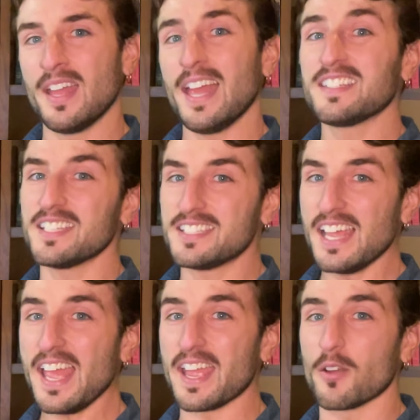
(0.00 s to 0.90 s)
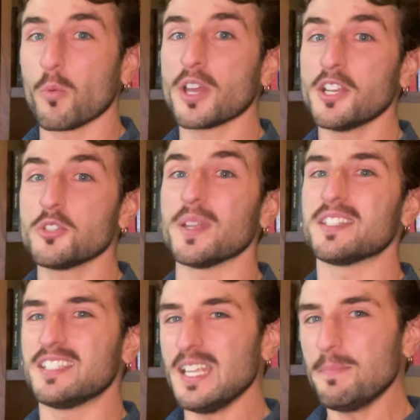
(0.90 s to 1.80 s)
and today we're going to do a
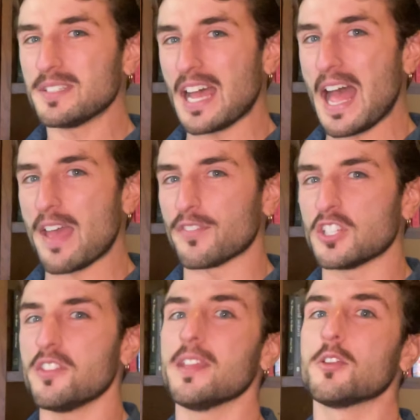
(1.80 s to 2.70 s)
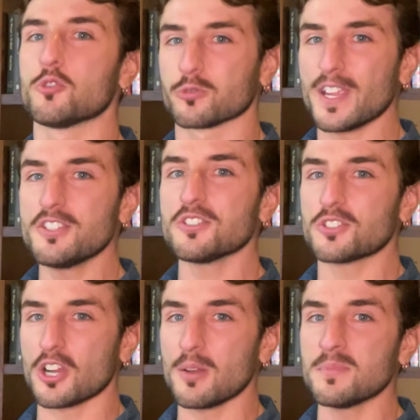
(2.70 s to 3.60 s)
deep dive into the egregious
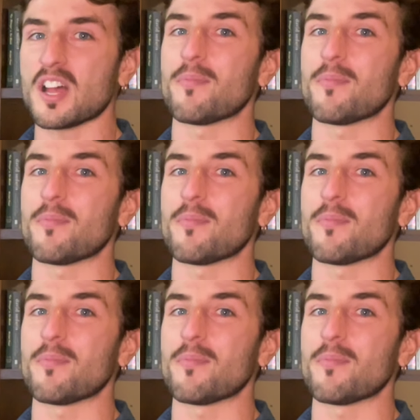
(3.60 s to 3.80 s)
terms